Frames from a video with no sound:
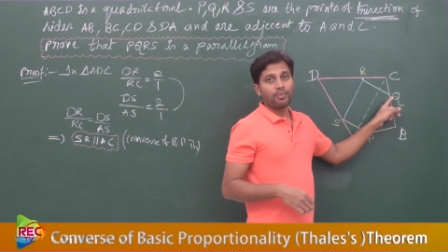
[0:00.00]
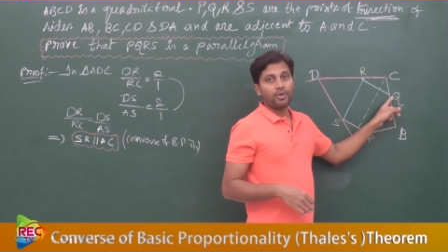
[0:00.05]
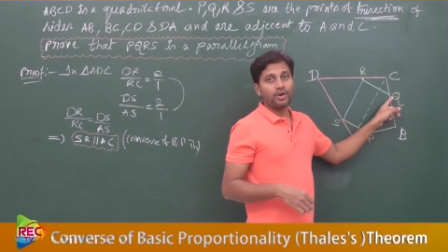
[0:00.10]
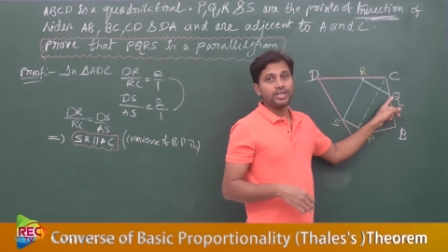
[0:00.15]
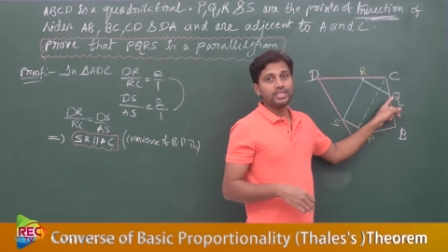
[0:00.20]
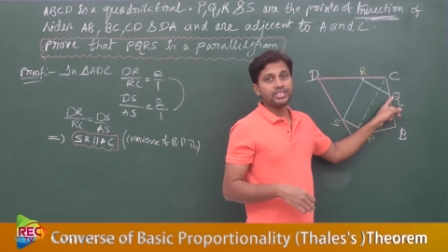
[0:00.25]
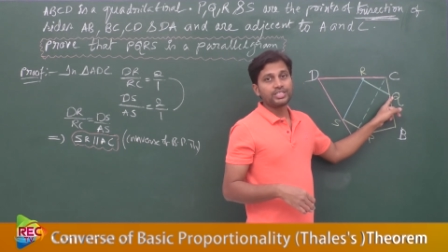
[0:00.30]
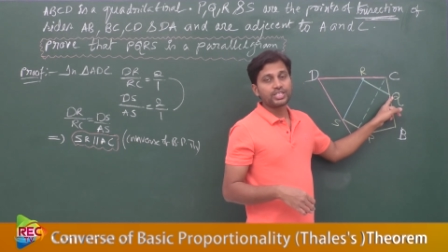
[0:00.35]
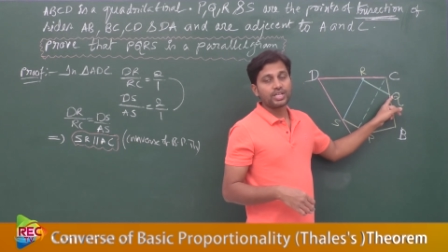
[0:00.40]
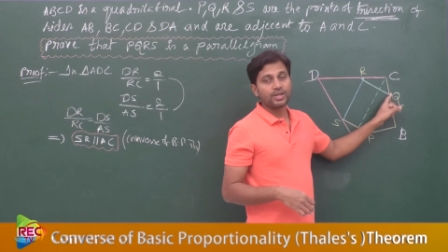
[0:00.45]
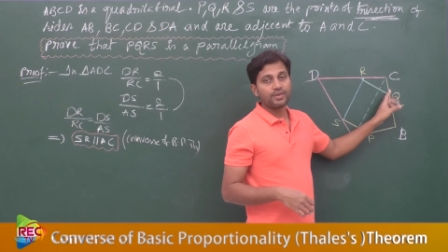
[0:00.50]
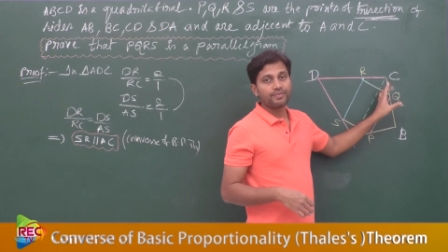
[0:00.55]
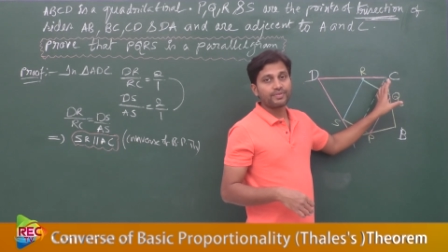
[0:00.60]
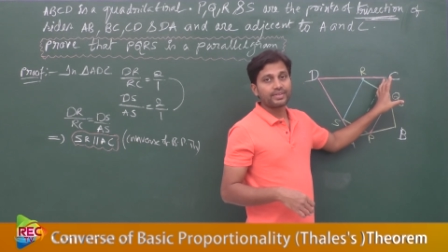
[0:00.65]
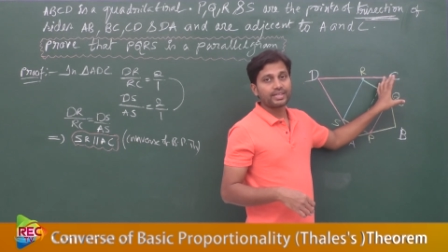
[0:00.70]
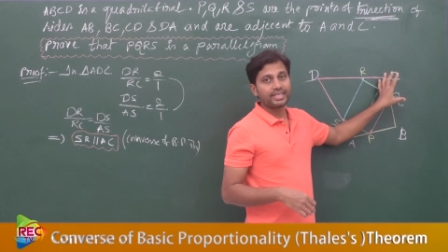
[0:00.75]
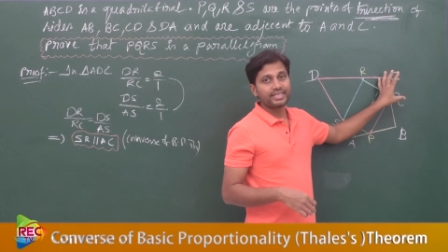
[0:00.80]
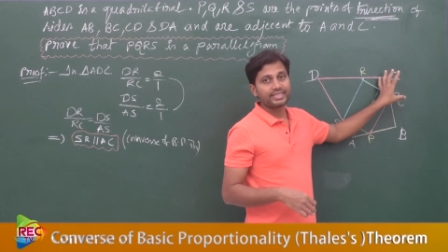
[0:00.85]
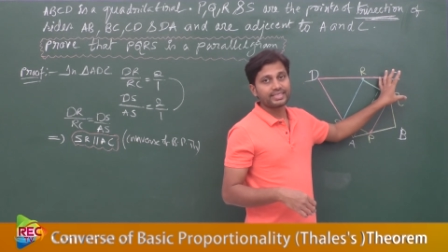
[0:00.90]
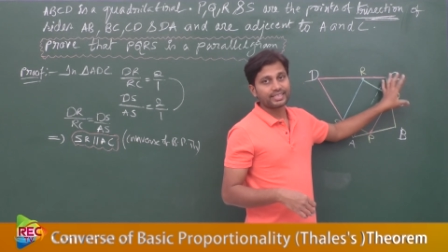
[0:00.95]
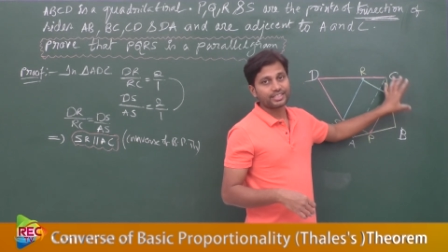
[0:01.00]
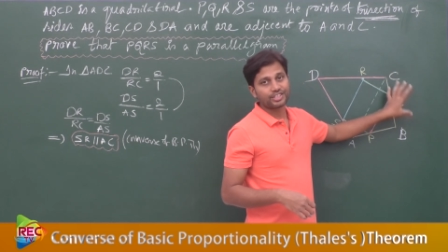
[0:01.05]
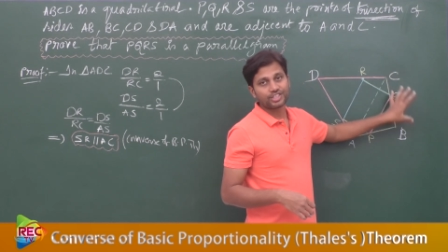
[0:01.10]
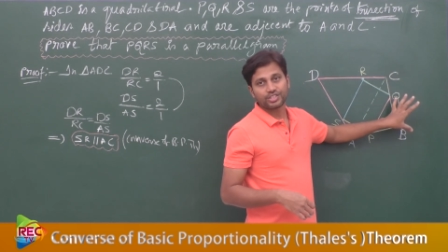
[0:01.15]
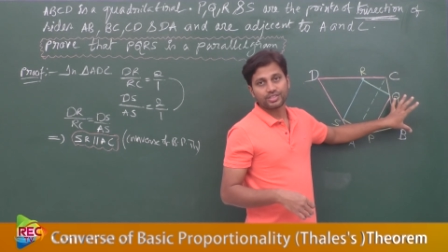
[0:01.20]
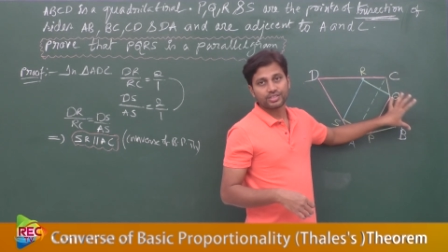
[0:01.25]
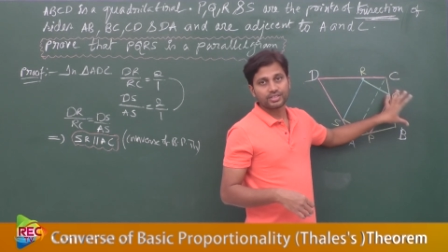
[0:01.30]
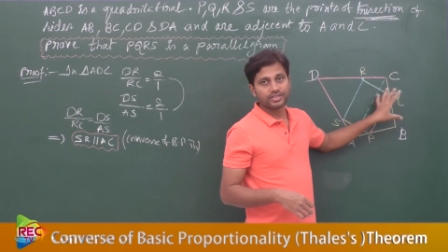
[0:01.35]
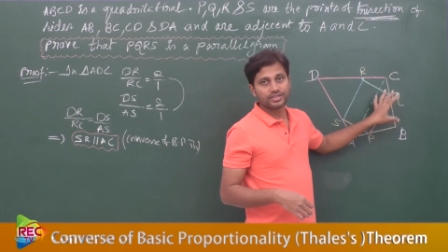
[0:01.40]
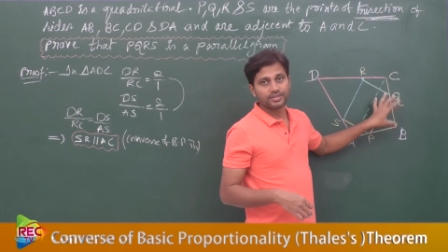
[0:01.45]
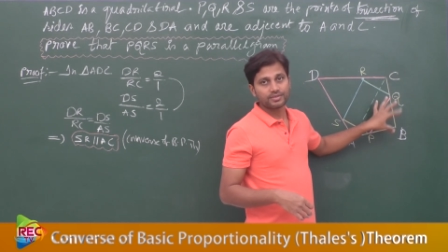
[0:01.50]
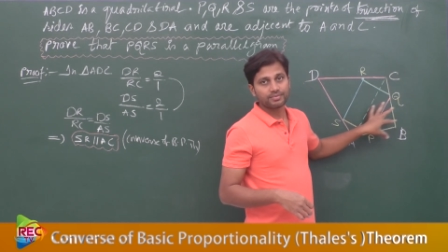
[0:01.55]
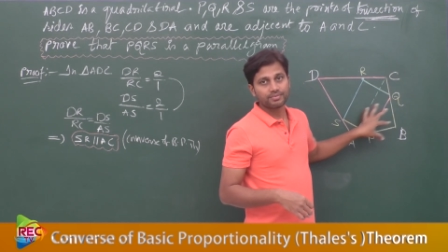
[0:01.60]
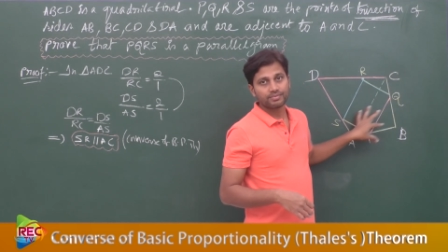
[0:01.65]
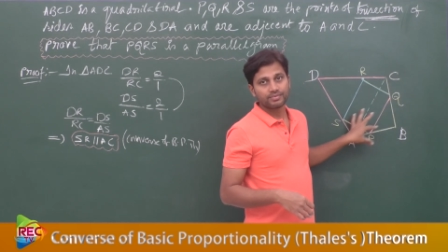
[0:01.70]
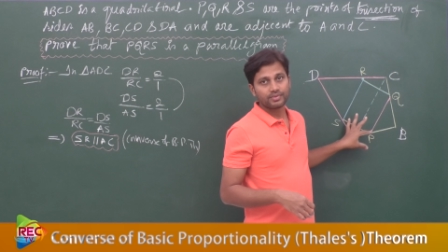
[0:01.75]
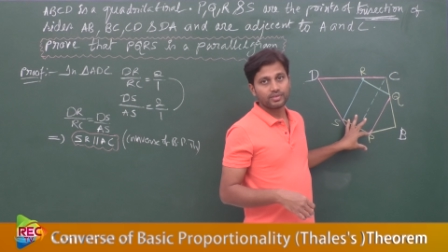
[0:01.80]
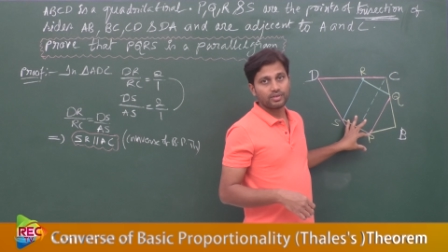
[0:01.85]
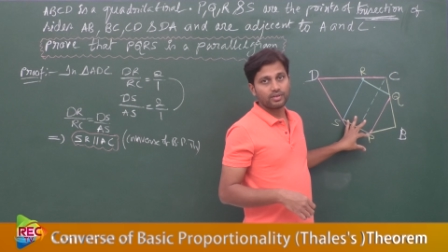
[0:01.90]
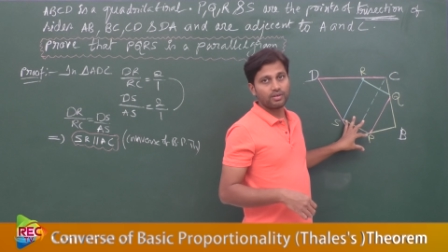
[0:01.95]
points of trisections.
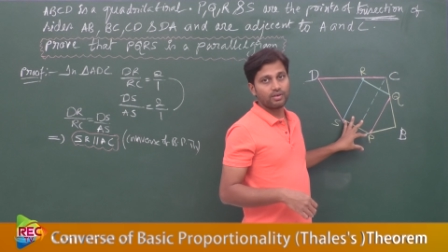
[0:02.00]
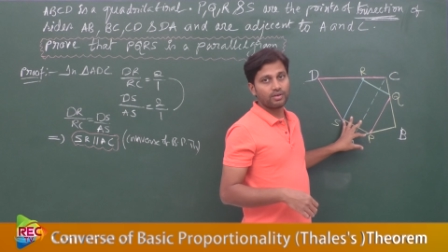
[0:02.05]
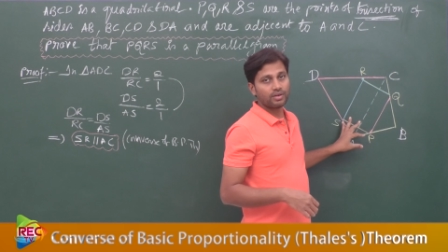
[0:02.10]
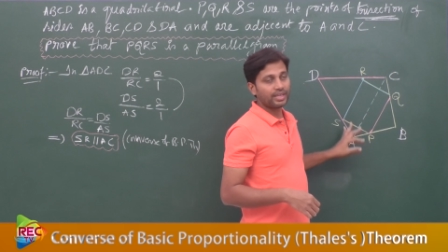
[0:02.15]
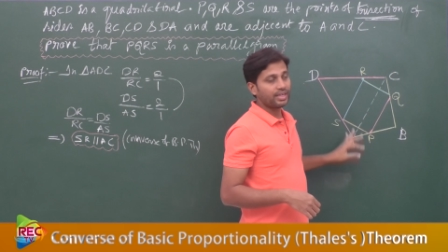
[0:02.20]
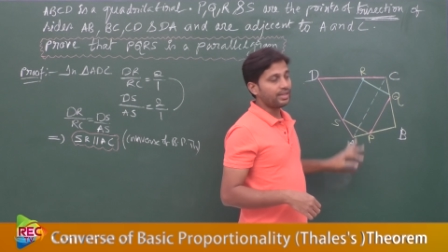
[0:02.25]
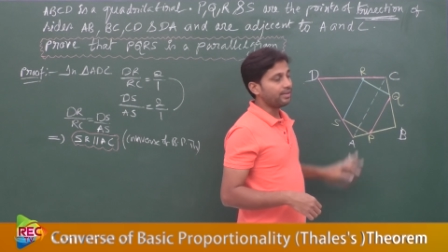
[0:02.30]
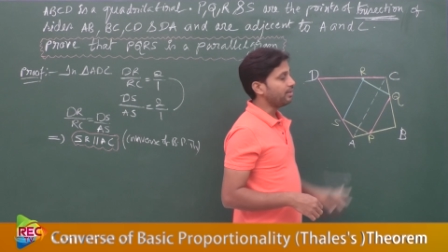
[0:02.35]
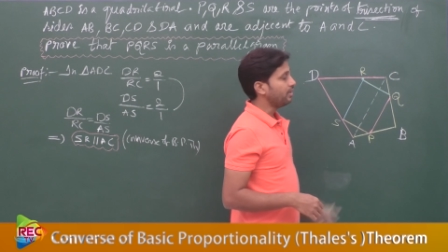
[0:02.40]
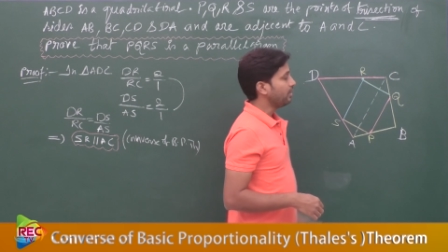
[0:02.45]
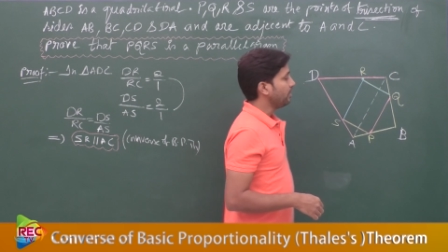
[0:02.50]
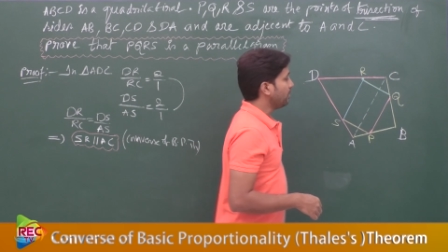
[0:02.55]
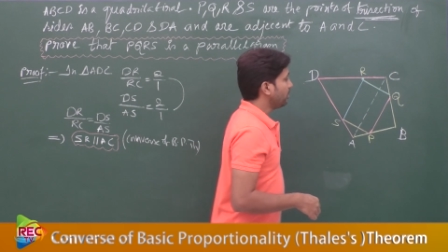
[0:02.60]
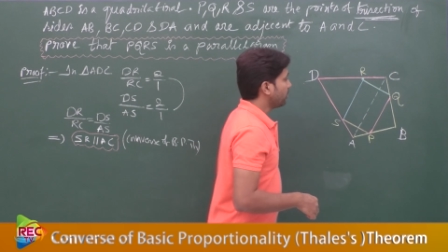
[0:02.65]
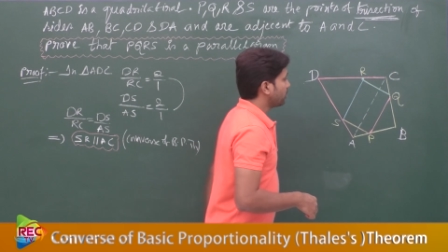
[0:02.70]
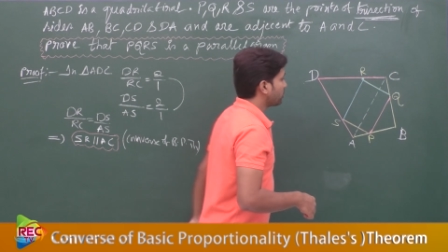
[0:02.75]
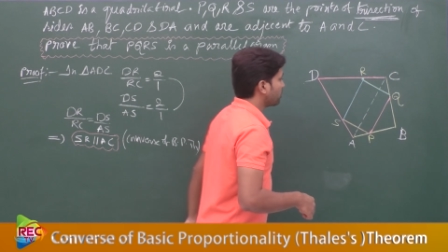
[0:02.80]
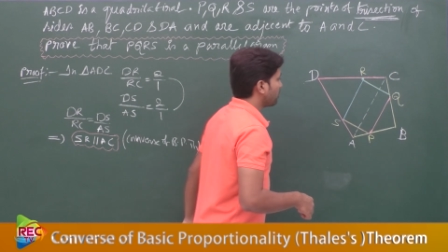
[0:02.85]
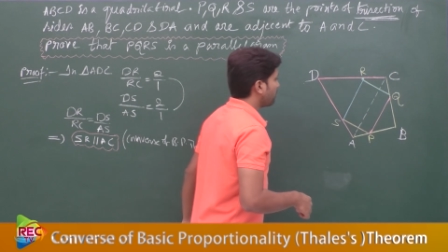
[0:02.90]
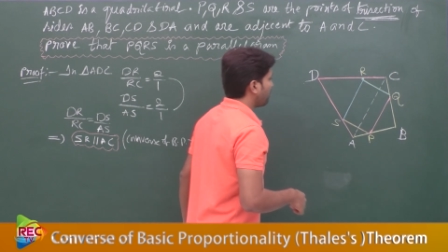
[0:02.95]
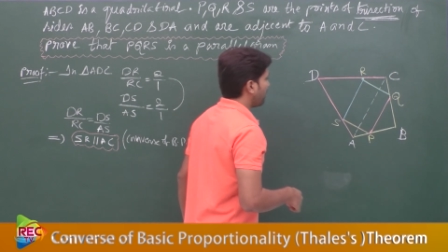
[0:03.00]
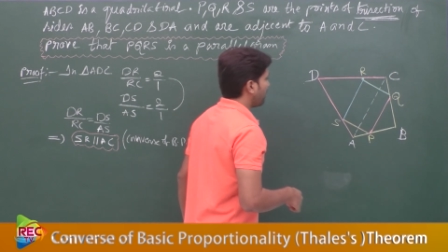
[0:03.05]
Okay. So